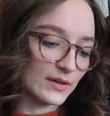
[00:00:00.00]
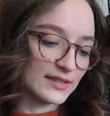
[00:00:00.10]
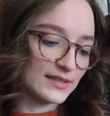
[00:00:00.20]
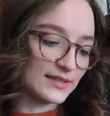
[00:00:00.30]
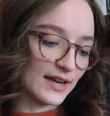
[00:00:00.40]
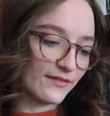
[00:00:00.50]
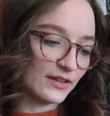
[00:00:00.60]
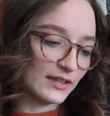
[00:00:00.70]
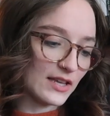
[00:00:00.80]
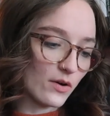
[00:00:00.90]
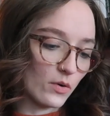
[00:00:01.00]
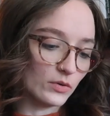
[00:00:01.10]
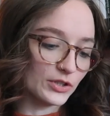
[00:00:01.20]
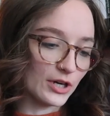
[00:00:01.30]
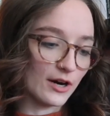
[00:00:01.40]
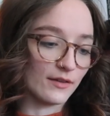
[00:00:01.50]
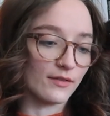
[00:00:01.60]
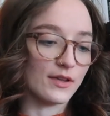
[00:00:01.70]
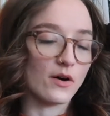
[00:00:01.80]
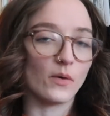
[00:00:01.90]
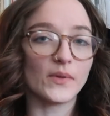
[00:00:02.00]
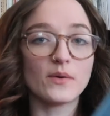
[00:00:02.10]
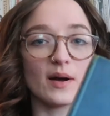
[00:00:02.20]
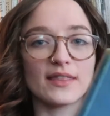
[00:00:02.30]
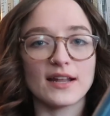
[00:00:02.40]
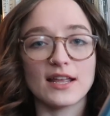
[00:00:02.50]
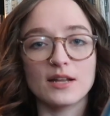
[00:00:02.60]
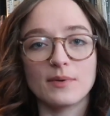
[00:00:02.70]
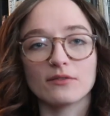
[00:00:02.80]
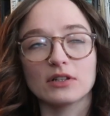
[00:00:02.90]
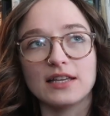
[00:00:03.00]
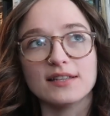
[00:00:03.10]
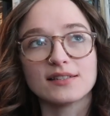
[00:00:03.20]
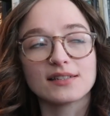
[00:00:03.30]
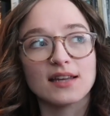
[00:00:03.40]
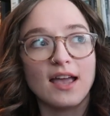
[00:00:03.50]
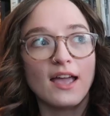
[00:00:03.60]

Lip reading: it's definitely older. The only one that had been released